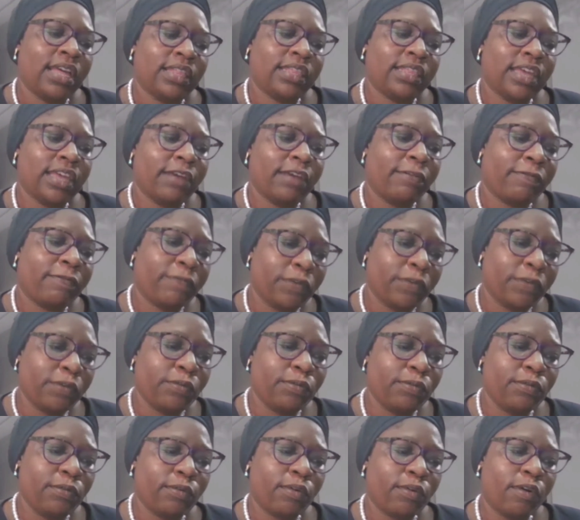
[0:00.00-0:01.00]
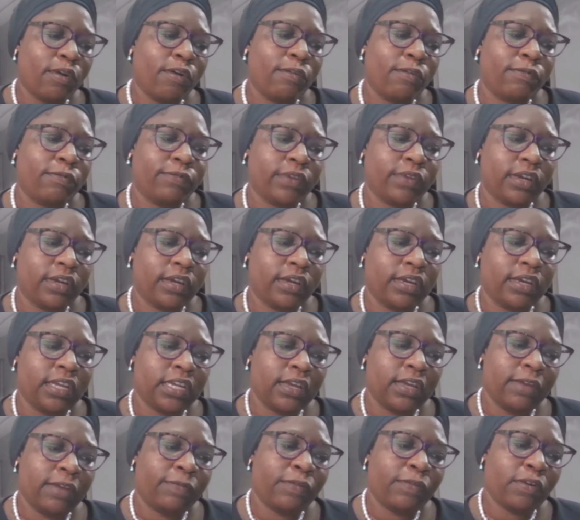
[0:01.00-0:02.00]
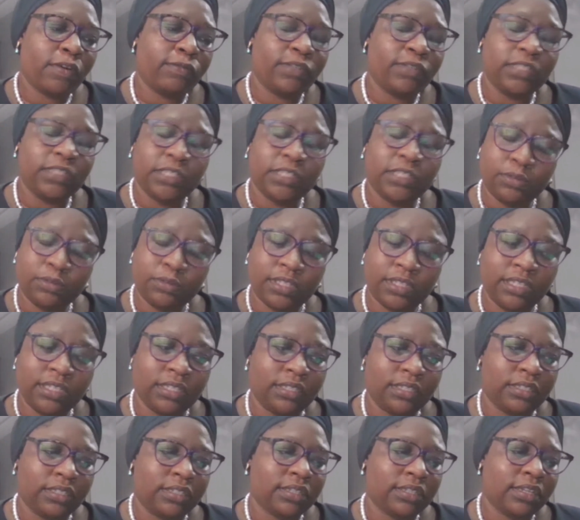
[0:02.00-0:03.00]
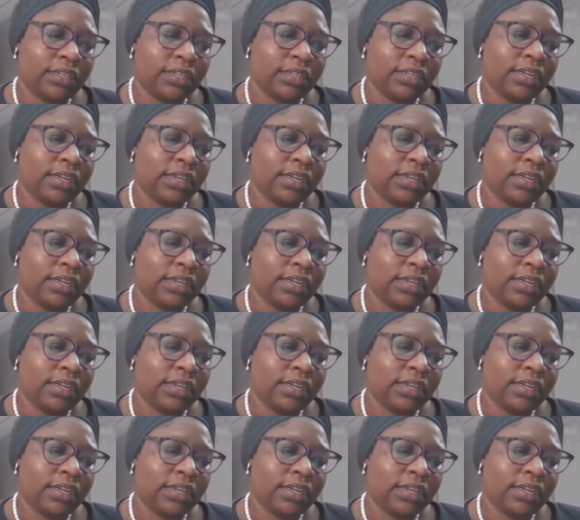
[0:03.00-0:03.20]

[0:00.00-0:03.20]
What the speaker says: There are a few of the duties